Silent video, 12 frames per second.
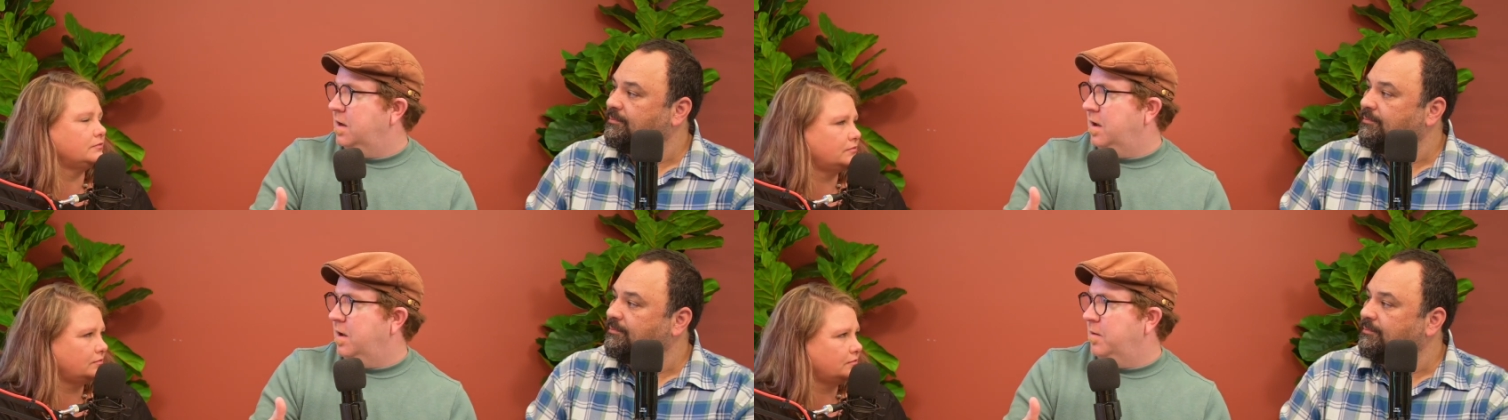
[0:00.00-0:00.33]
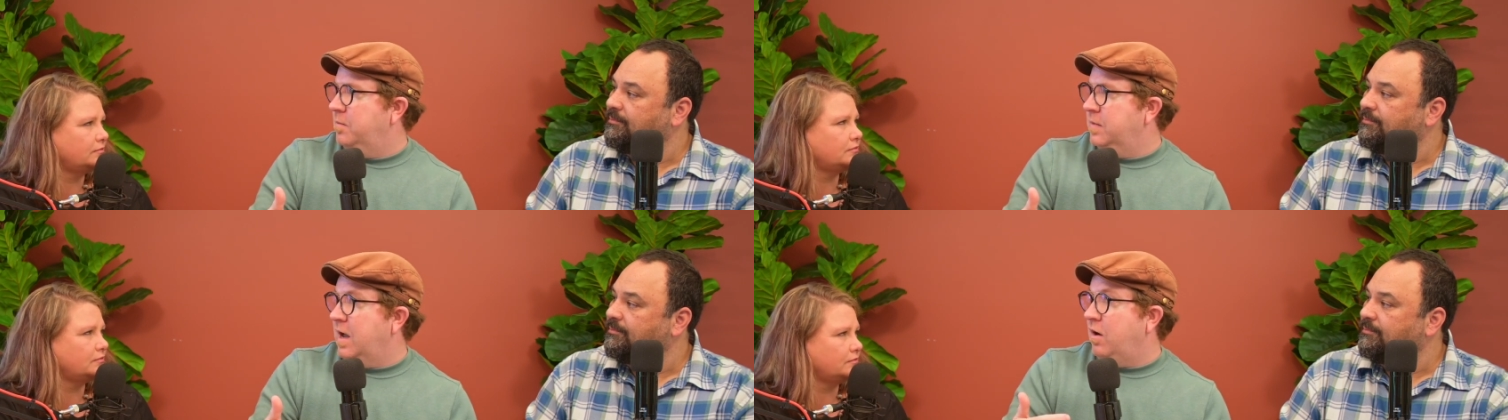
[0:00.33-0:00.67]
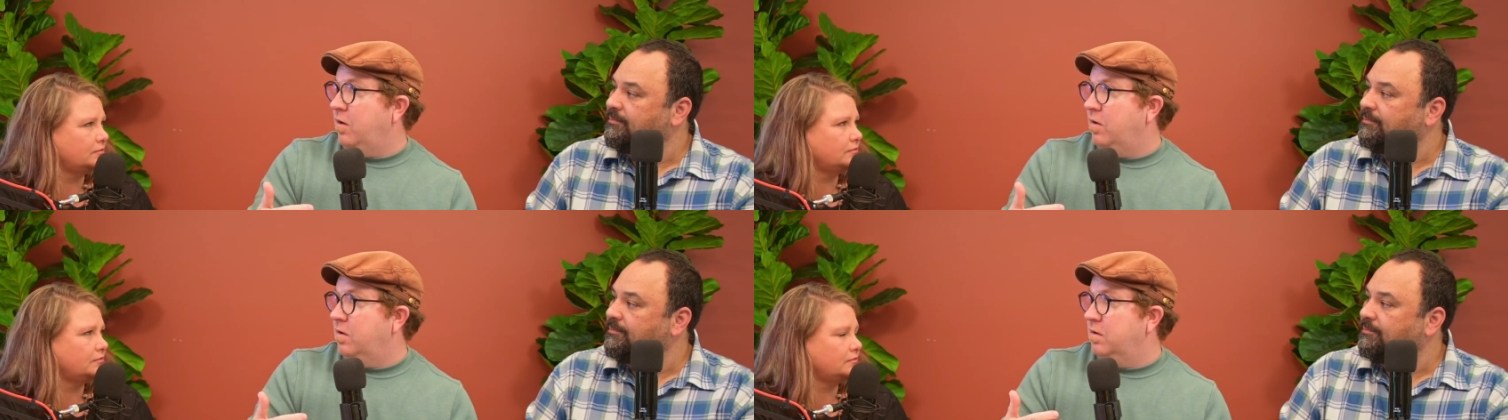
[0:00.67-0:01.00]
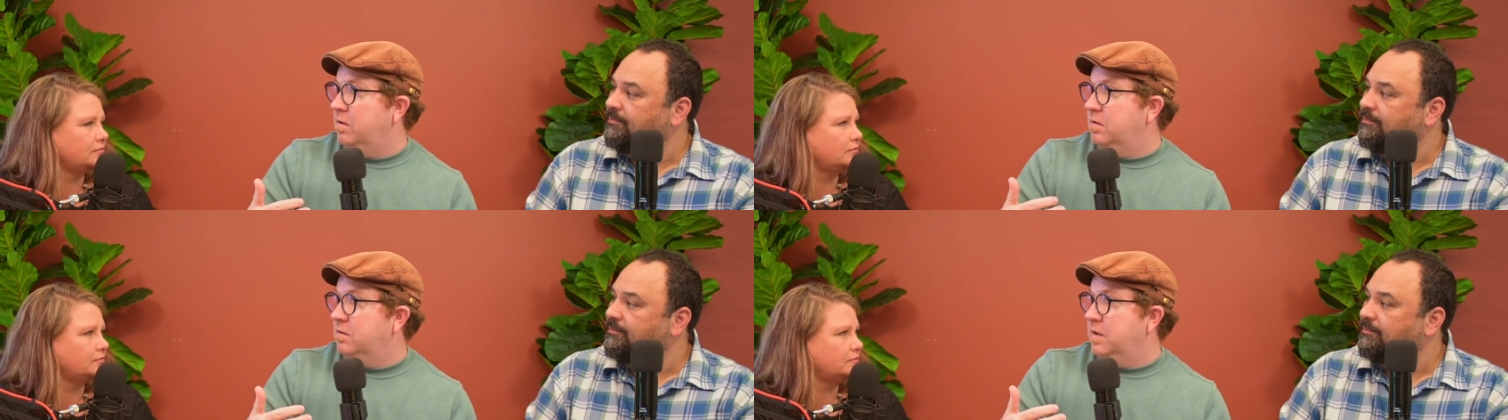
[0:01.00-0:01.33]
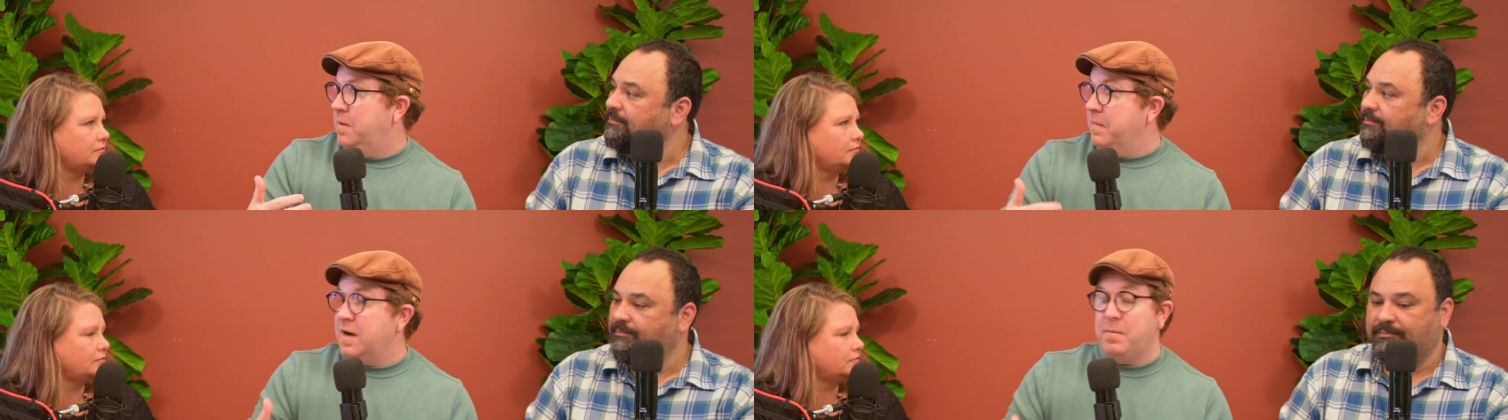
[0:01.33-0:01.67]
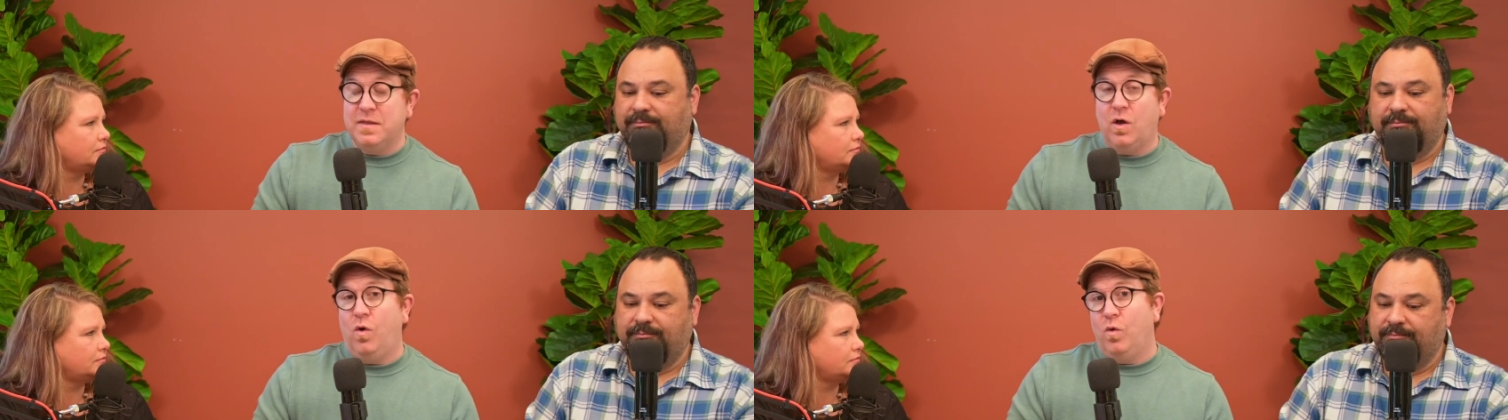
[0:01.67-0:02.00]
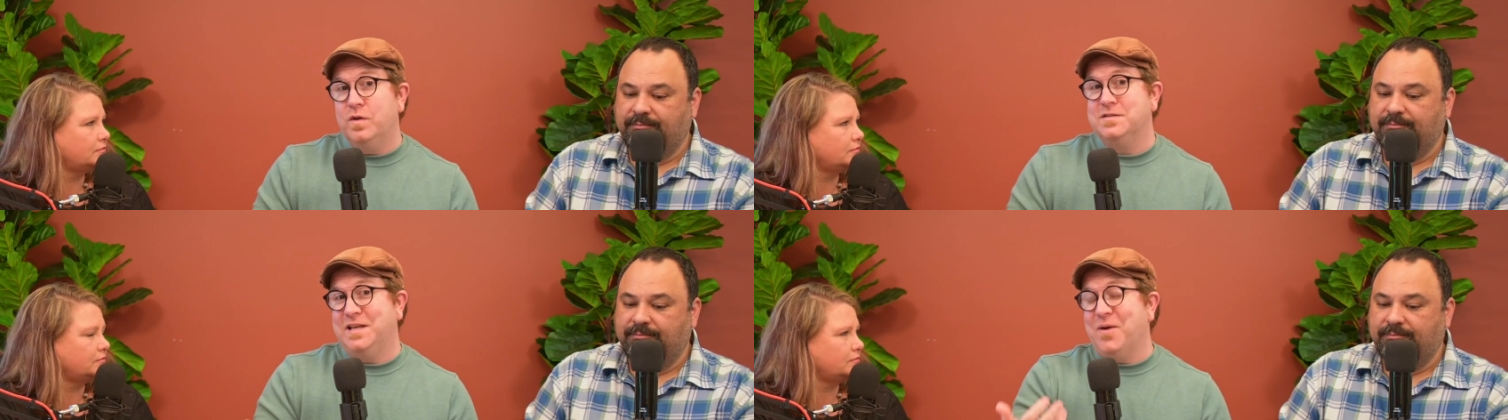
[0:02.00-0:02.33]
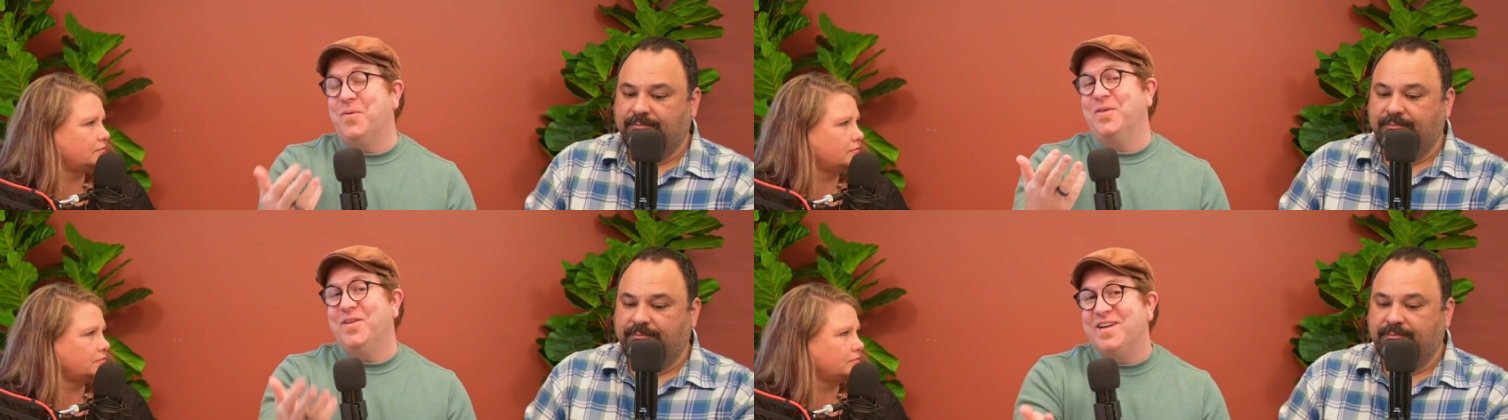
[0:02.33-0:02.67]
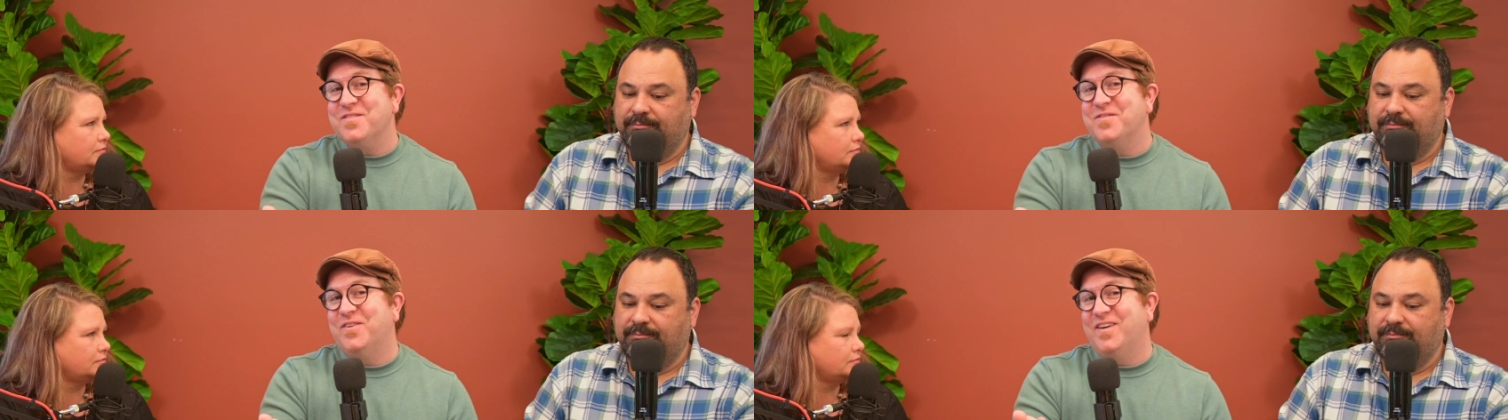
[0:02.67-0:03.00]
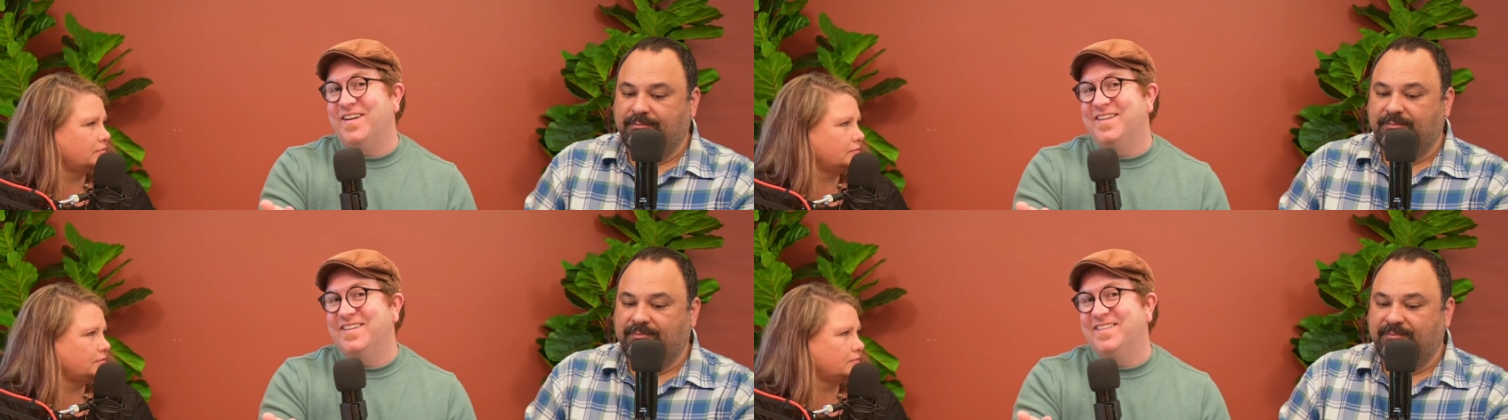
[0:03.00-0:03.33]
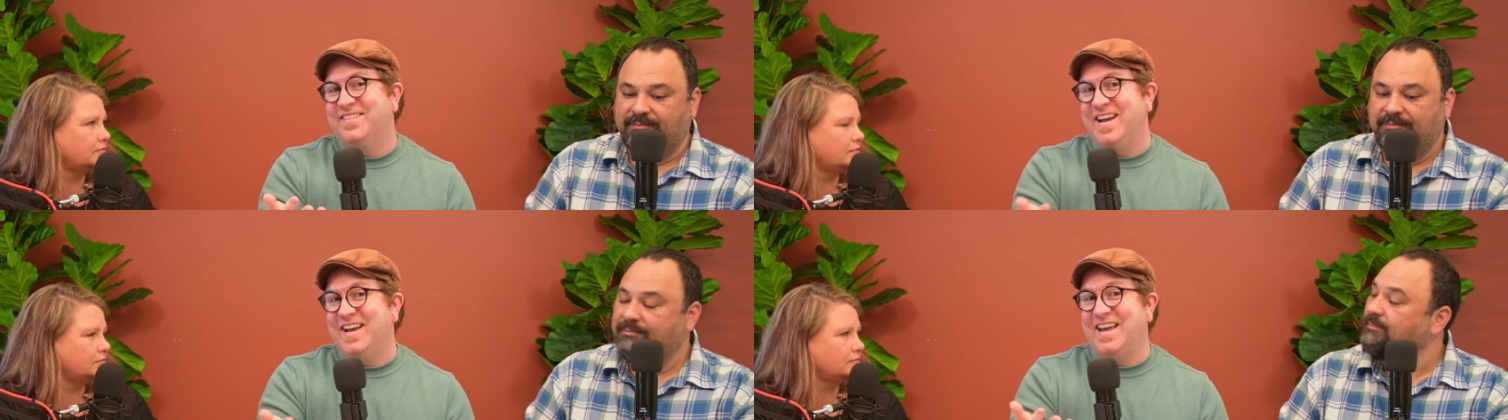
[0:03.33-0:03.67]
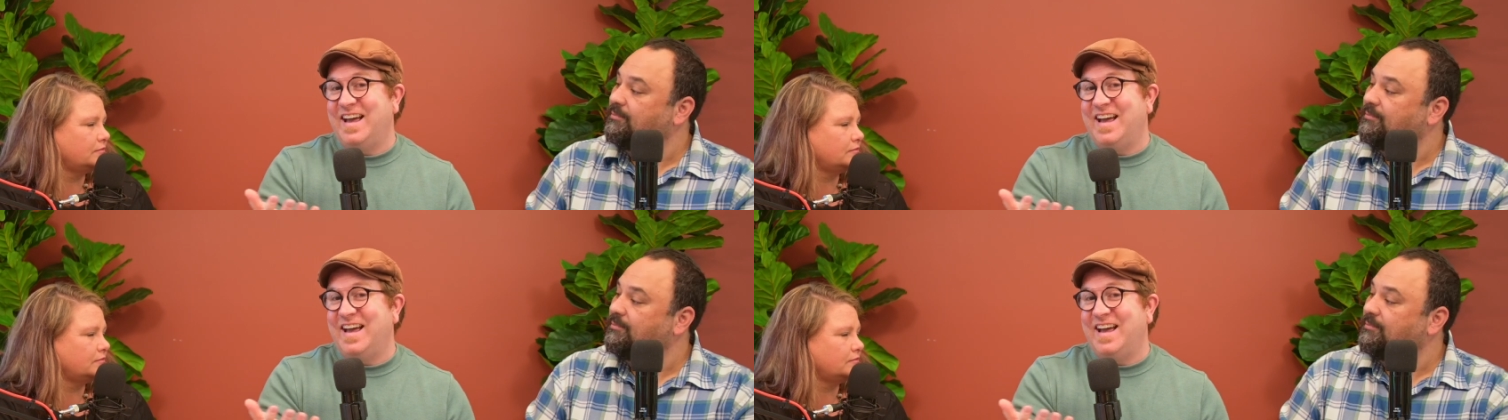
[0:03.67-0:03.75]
Speaker 1: Now, it may not be the wholeness that we're looking for, right?